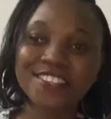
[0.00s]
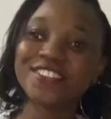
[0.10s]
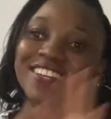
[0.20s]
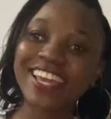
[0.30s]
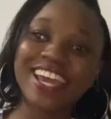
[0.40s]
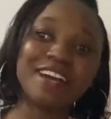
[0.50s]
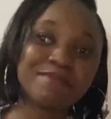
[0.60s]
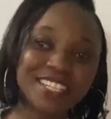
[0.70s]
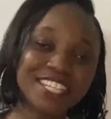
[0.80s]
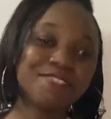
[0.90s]
So yeah, I'm
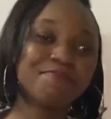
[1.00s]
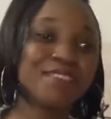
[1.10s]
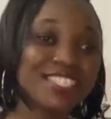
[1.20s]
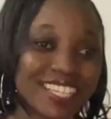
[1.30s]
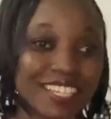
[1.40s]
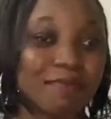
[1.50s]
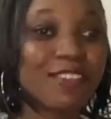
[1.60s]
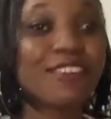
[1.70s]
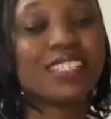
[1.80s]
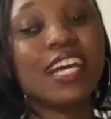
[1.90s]
standing basically
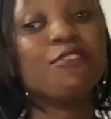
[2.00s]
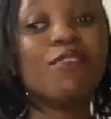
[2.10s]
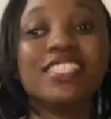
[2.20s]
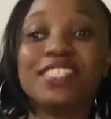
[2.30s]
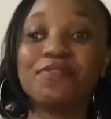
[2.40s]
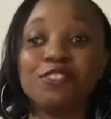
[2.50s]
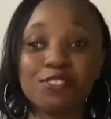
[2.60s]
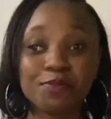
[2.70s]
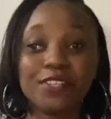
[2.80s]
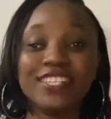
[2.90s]
because I don't want this video
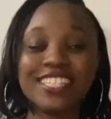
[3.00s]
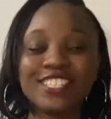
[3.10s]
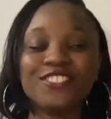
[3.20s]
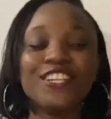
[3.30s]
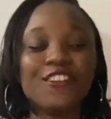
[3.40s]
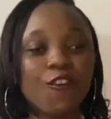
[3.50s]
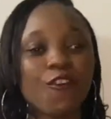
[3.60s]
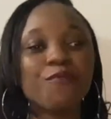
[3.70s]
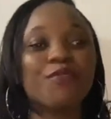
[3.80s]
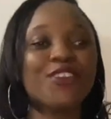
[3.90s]
to be unnecessarily
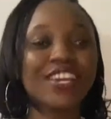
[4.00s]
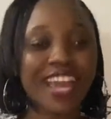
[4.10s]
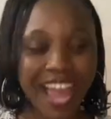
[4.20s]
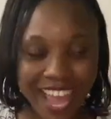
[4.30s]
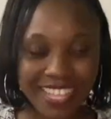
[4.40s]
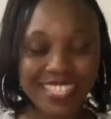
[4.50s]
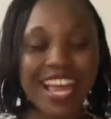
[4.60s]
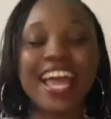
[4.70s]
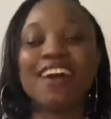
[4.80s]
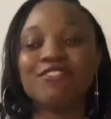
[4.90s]
long, but you guys,
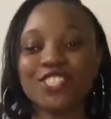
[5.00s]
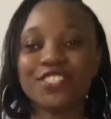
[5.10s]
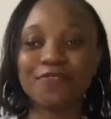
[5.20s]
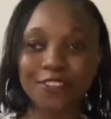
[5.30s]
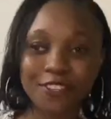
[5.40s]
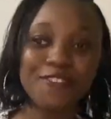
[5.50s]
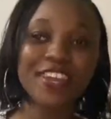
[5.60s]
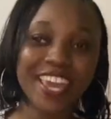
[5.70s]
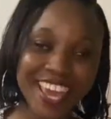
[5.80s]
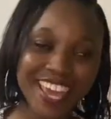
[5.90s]
I have just for you,
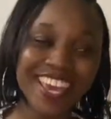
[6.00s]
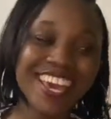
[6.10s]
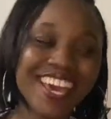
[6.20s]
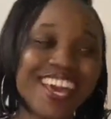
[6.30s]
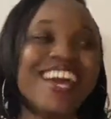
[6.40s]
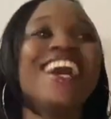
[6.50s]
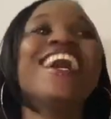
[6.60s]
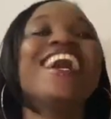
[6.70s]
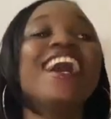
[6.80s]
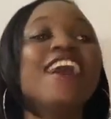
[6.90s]
okay?
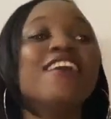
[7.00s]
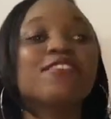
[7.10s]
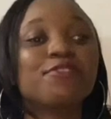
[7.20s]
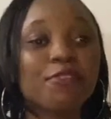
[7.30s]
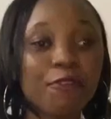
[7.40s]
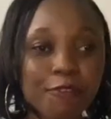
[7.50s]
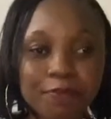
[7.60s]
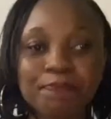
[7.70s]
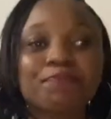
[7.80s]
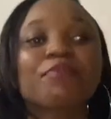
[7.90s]
So
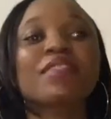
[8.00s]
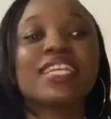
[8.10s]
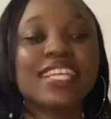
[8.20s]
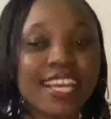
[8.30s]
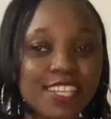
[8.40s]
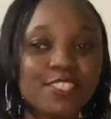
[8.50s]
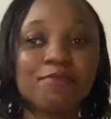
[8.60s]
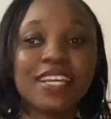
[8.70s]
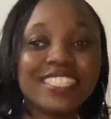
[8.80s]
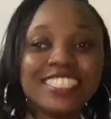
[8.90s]
yes, you
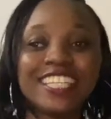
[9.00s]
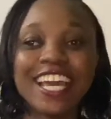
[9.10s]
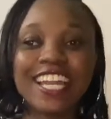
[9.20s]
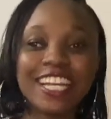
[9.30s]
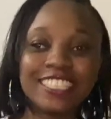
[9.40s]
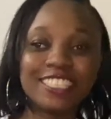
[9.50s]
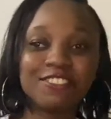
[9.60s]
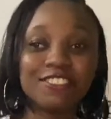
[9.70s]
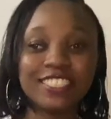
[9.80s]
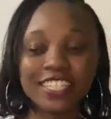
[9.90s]
might see the energy
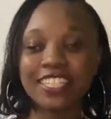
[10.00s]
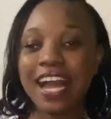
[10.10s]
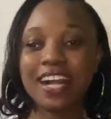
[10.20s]
today.